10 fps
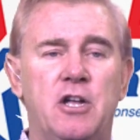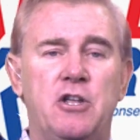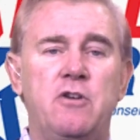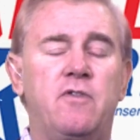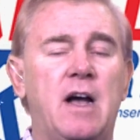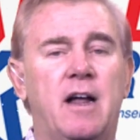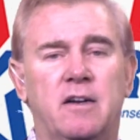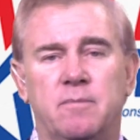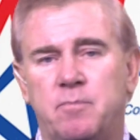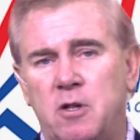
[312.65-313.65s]
you've
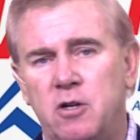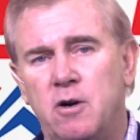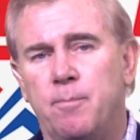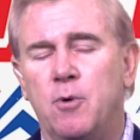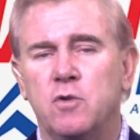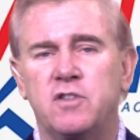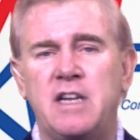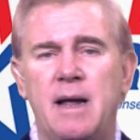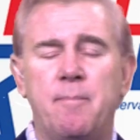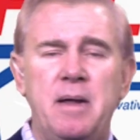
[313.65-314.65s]
got a clear bull
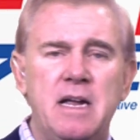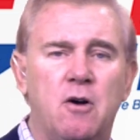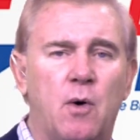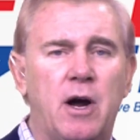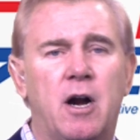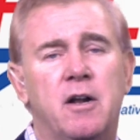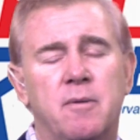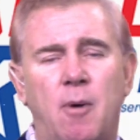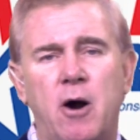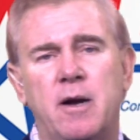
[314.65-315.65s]
stampede going on in the
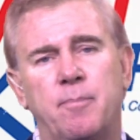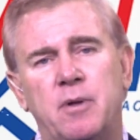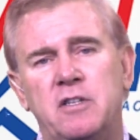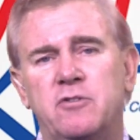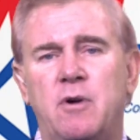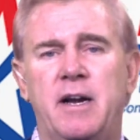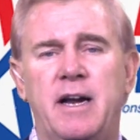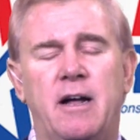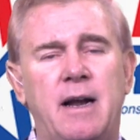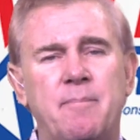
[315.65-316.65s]
marketplace right
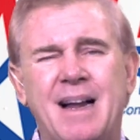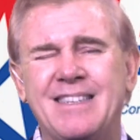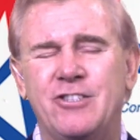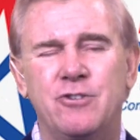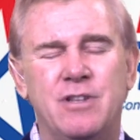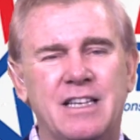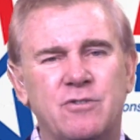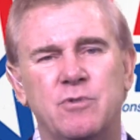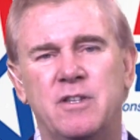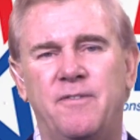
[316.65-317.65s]
now, and I'm not sure
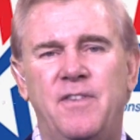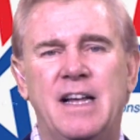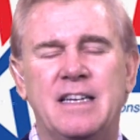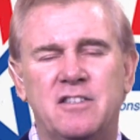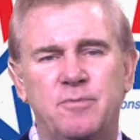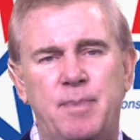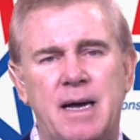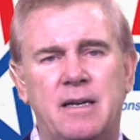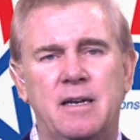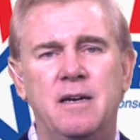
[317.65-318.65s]
that's what the Fed
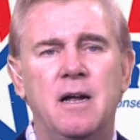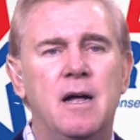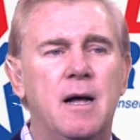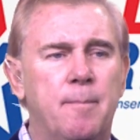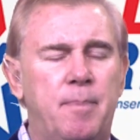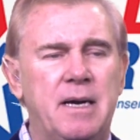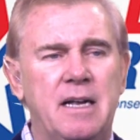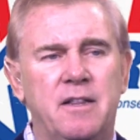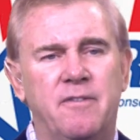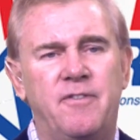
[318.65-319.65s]
expected. But
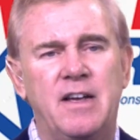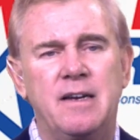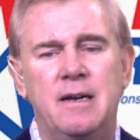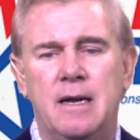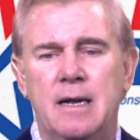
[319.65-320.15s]
again, the Fed,